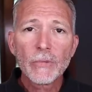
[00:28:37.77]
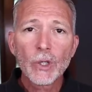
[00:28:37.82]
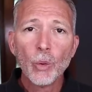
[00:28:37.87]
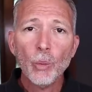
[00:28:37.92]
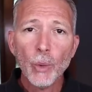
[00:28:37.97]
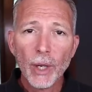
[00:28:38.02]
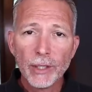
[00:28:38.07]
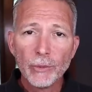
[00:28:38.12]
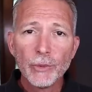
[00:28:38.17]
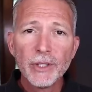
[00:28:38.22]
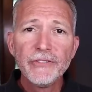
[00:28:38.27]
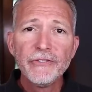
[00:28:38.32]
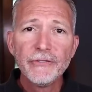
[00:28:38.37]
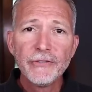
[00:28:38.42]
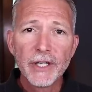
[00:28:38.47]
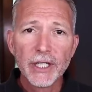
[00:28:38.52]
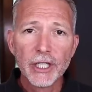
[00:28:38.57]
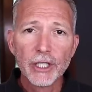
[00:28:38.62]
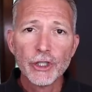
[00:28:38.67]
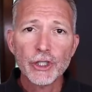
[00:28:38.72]
when we
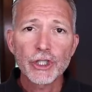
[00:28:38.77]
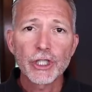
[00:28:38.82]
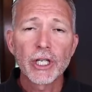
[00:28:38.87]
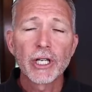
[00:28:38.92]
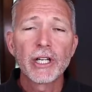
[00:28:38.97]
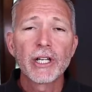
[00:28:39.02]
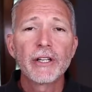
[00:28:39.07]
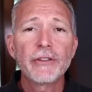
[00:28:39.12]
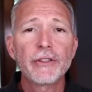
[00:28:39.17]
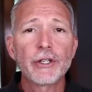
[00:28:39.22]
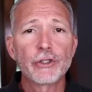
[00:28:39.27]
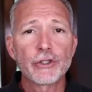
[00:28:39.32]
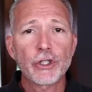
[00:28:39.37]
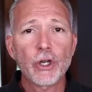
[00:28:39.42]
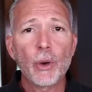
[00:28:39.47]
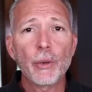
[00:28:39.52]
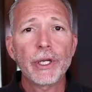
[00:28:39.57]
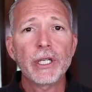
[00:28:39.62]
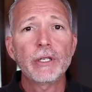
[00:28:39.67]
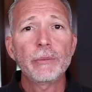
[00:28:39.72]
finish, there's
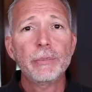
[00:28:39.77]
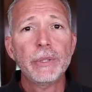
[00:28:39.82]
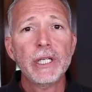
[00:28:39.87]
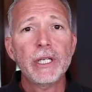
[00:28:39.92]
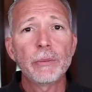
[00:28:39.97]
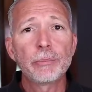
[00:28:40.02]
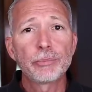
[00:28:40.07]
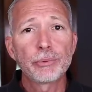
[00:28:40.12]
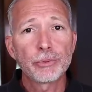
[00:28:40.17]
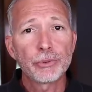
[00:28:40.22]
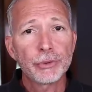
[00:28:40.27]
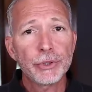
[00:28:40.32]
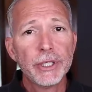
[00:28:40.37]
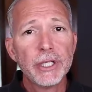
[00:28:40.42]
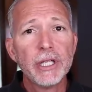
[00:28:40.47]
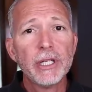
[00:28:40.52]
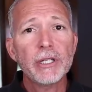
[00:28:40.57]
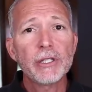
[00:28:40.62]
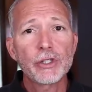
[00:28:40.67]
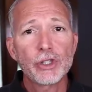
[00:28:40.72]
going to be a
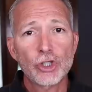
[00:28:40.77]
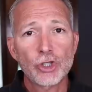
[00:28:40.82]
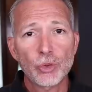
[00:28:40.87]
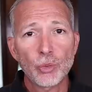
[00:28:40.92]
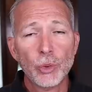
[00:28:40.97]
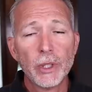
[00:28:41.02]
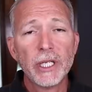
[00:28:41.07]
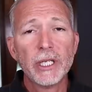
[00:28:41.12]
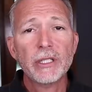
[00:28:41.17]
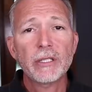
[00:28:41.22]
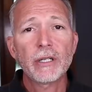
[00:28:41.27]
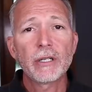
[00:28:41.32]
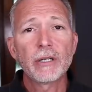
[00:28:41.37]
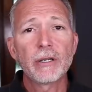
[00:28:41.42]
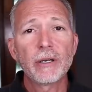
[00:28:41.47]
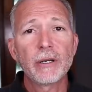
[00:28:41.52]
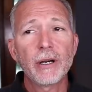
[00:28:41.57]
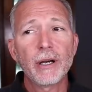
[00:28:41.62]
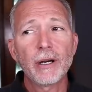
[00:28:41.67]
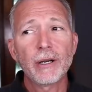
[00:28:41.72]
pretty sweet
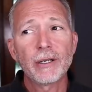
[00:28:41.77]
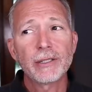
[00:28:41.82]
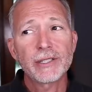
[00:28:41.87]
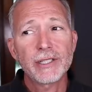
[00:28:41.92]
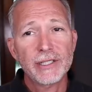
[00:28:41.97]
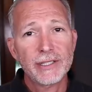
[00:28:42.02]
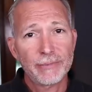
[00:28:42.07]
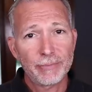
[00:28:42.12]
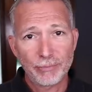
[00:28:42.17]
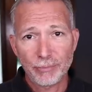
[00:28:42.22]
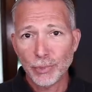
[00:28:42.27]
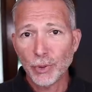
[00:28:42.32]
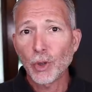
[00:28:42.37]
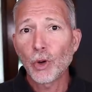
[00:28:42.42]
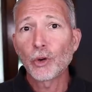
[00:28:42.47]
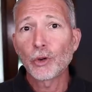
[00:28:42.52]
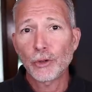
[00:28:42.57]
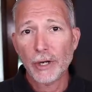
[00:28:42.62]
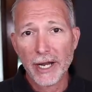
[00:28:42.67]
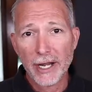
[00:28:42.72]

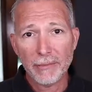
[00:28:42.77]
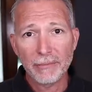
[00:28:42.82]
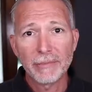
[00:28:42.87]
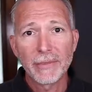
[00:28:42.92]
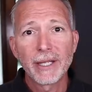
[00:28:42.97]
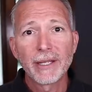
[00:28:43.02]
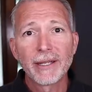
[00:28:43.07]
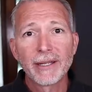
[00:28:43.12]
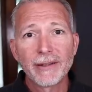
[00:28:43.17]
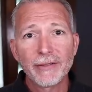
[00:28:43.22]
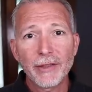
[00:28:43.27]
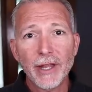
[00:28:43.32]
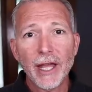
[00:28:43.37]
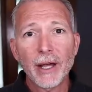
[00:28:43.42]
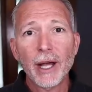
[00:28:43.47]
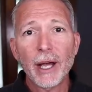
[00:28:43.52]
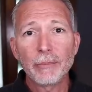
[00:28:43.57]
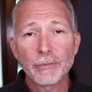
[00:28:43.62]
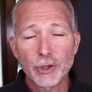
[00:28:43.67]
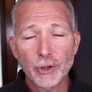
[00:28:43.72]
program
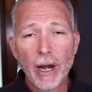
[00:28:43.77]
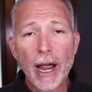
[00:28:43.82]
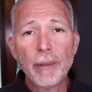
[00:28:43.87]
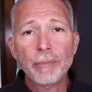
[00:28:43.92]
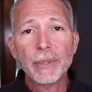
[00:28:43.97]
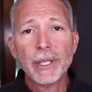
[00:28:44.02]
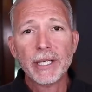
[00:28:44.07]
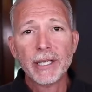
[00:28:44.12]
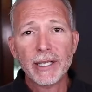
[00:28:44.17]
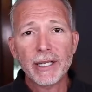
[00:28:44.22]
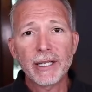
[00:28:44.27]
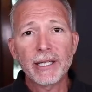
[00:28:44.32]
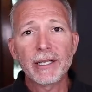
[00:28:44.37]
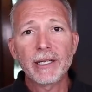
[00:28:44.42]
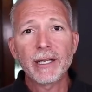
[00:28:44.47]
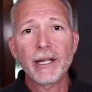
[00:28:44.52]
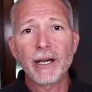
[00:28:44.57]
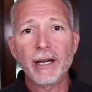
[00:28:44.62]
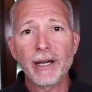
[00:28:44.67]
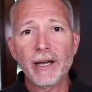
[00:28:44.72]
that I'm dropping
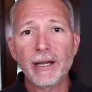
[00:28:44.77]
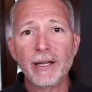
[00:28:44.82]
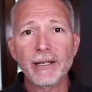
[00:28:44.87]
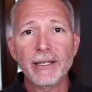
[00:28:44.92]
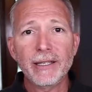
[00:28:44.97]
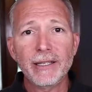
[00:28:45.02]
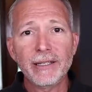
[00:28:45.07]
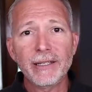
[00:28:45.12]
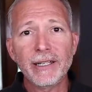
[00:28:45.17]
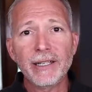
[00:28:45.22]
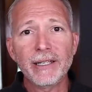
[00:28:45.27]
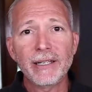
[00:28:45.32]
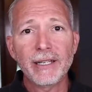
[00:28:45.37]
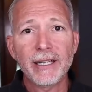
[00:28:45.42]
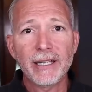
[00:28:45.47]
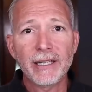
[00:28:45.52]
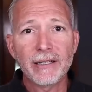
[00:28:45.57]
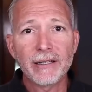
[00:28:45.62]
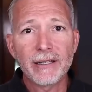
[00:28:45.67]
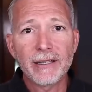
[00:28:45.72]
in, uh, in, in,
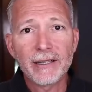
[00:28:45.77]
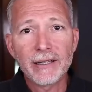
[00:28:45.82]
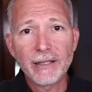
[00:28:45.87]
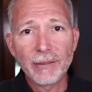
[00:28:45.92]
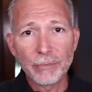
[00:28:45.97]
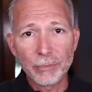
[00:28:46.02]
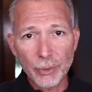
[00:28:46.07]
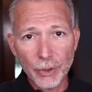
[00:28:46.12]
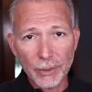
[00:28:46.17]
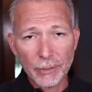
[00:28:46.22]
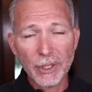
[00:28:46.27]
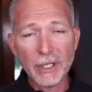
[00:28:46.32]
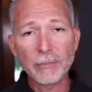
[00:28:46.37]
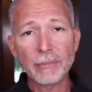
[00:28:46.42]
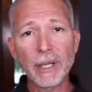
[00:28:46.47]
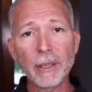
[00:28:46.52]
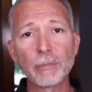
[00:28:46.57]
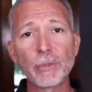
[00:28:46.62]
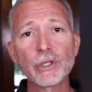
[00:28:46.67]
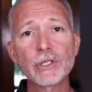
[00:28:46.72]
in the premium
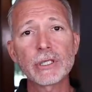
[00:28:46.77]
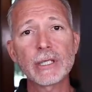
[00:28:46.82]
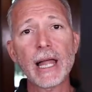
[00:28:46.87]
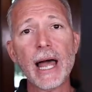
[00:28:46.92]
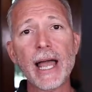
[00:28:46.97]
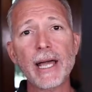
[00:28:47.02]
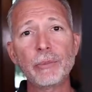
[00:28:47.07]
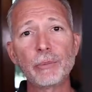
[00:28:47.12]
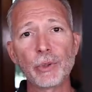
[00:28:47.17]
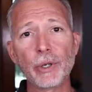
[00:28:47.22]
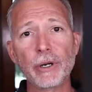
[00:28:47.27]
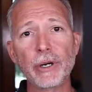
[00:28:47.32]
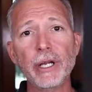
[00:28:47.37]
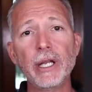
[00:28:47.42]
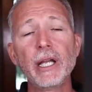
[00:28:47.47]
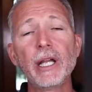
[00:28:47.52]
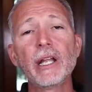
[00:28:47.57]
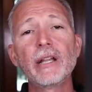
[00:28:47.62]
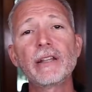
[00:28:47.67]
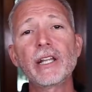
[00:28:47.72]
members
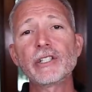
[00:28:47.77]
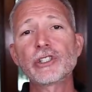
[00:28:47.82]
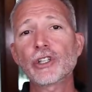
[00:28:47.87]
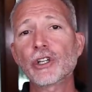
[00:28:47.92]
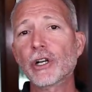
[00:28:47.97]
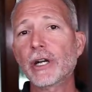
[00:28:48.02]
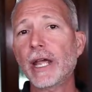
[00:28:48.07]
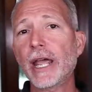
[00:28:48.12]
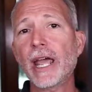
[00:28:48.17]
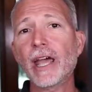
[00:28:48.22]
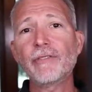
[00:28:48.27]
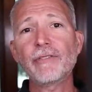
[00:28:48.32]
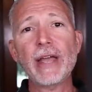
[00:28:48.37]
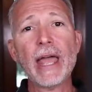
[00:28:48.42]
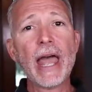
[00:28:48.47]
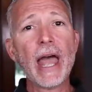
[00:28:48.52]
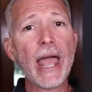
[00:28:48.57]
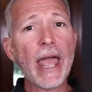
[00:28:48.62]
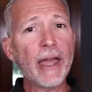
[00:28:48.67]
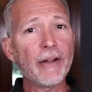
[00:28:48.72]
library that's going to have
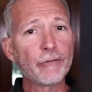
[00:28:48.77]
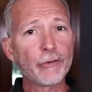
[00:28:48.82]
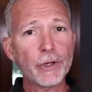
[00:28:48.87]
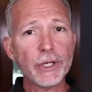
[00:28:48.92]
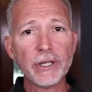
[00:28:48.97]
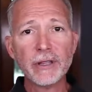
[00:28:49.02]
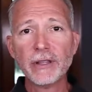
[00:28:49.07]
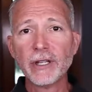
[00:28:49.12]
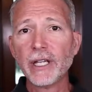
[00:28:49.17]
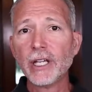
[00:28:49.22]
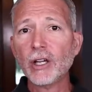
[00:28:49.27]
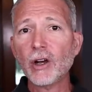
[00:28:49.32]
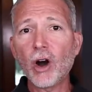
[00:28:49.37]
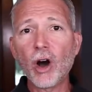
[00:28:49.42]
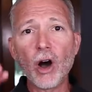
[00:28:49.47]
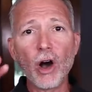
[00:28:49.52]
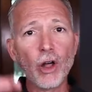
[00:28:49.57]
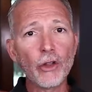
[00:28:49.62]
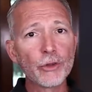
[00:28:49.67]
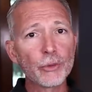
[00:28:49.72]
everything,
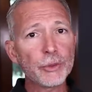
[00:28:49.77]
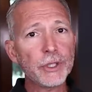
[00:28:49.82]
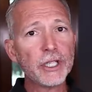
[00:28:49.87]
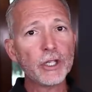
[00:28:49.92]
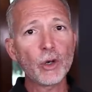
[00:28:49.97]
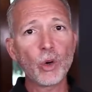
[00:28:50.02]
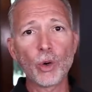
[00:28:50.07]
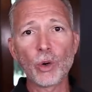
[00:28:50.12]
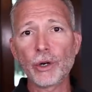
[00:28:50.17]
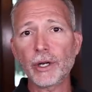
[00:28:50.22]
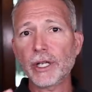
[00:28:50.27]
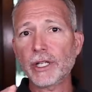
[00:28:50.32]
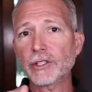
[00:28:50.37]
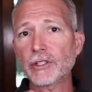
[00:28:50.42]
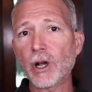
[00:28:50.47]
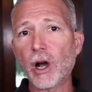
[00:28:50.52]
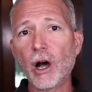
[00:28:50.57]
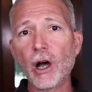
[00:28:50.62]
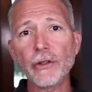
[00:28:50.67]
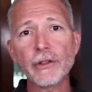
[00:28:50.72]
all the
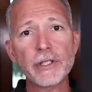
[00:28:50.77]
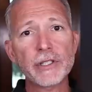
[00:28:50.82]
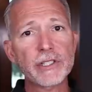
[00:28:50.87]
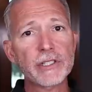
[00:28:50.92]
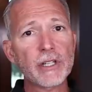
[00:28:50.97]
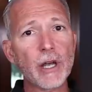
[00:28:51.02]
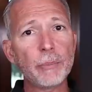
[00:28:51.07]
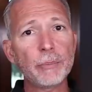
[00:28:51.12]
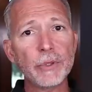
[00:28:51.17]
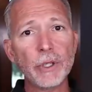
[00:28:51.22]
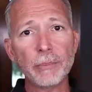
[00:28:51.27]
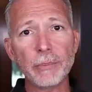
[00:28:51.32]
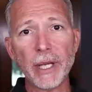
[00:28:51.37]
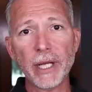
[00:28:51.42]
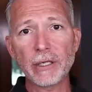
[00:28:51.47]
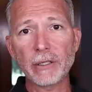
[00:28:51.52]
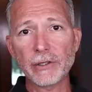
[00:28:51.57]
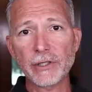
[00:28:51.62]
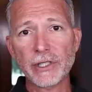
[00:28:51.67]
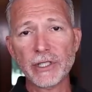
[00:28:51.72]
recordings, all the
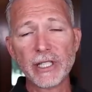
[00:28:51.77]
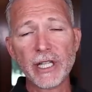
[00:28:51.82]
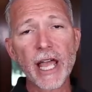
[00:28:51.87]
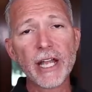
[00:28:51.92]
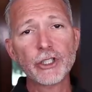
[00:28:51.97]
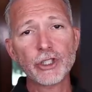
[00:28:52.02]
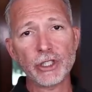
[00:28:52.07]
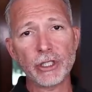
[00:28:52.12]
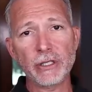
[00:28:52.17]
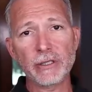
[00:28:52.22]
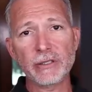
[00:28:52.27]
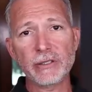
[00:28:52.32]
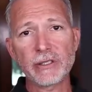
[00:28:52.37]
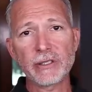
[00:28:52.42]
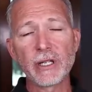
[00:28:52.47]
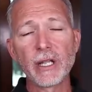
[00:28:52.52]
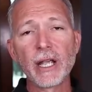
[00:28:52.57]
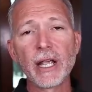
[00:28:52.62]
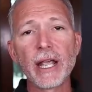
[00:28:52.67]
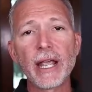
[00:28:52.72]
supplemental
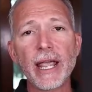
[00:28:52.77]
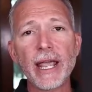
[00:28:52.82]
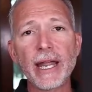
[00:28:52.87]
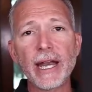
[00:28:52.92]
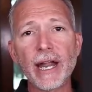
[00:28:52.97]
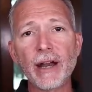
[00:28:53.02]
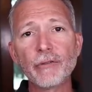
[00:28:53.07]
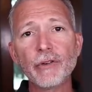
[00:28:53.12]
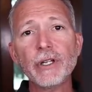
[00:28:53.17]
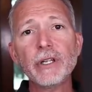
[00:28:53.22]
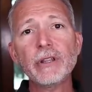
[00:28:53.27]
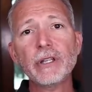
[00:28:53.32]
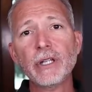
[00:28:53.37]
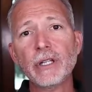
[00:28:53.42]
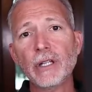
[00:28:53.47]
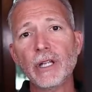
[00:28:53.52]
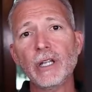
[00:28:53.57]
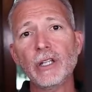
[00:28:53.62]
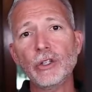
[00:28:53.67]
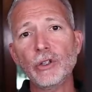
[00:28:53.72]
sessions, and
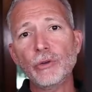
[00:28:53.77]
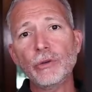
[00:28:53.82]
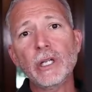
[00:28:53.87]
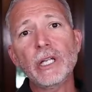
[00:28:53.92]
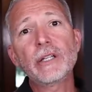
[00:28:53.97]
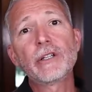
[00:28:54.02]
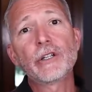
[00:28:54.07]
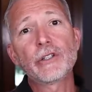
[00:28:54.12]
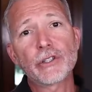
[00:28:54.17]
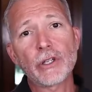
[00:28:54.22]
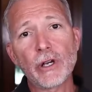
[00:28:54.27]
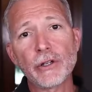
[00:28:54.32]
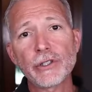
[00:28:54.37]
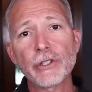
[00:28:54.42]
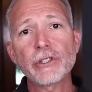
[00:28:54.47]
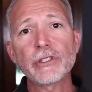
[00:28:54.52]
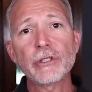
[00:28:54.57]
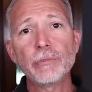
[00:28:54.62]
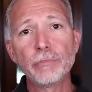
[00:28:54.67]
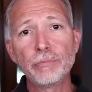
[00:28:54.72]
everything that you need. There's also
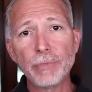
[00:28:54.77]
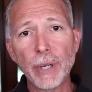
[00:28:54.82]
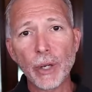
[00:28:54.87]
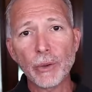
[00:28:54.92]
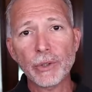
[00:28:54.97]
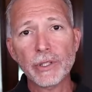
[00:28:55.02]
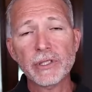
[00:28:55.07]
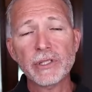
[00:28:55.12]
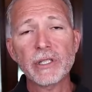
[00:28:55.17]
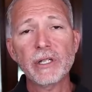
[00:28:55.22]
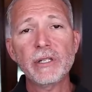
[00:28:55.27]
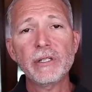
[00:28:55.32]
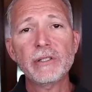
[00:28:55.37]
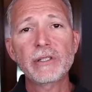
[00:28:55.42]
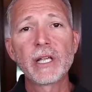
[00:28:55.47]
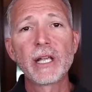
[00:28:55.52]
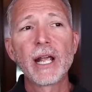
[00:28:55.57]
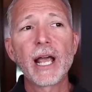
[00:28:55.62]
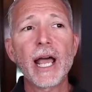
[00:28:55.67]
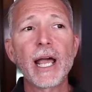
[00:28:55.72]
some
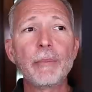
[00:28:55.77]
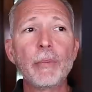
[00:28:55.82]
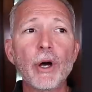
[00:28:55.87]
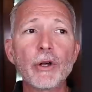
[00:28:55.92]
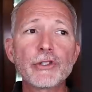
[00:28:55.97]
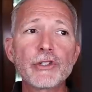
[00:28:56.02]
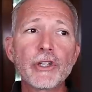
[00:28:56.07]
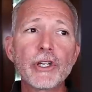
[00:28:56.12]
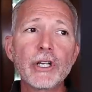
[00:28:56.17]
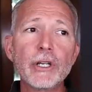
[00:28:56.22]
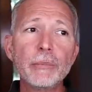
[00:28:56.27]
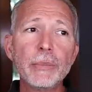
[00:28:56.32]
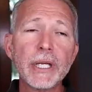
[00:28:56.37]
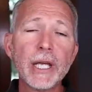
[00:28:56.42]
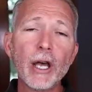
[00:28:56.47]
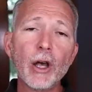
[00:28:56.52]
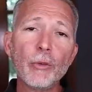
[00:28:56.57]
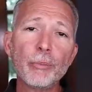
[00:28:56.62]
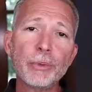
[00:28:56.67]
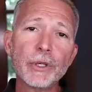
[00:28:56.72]
bonuses. I'm also going to be
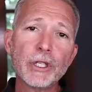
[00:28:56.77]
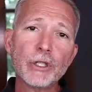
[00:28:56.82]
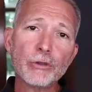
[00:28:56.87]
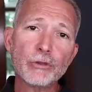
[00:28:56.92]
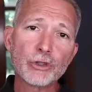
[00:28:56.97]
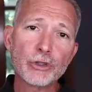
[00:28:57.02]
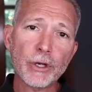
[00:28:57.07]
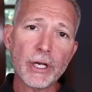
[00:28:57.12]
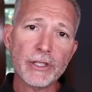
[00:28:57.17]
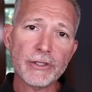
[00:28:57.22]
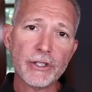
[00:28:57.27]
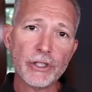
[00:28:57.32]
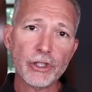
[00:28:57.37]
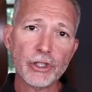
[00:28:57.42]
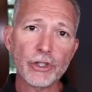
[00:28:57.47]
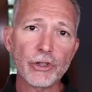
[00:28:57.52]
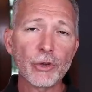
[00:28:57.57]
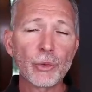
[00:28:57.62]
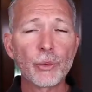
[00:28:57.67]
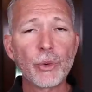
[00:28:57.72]
helping you
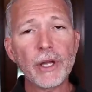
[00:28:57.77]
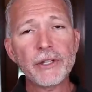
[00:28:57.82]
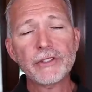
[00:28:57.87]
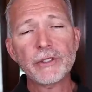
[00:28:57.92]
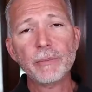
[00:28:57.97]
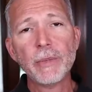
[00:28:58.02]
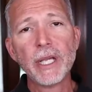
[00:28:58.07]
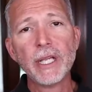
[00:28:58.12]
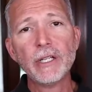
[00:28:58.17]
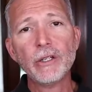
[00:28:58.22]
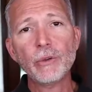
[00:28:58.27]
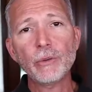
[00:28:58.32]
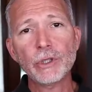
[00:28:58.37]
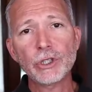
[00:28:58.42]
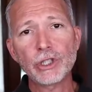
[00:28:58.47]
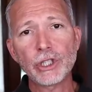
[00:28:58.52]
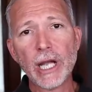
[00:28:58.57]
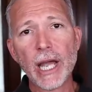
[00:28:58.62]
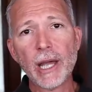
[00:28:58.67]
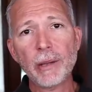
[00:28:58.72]
transition the resume into a
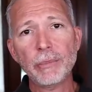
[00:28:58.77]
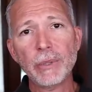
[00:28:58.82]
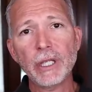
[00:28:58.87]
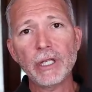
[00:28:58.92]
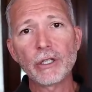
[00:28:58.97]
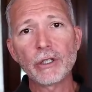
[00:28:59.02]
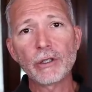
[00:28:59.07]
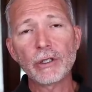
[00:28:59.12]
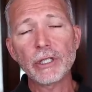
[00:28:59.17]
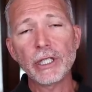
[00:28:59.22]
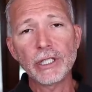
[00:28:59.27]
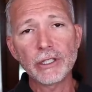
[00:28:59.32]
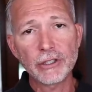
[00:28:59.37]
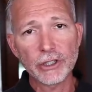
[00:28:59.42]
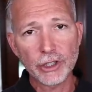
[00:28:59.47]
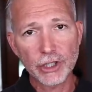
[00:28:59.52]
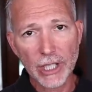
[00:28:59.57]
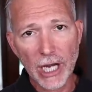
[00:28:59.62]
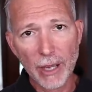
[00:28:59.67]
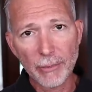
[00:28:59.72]
job
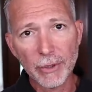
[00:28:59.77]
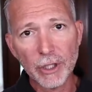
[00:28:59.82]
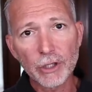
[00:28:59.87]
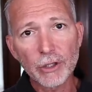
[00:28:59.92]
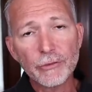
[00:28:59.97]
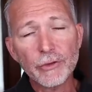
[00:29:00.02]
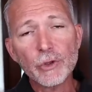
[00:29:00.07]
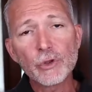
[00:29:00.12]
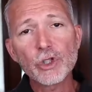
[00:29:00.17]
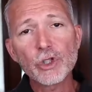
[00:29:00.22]
into job interview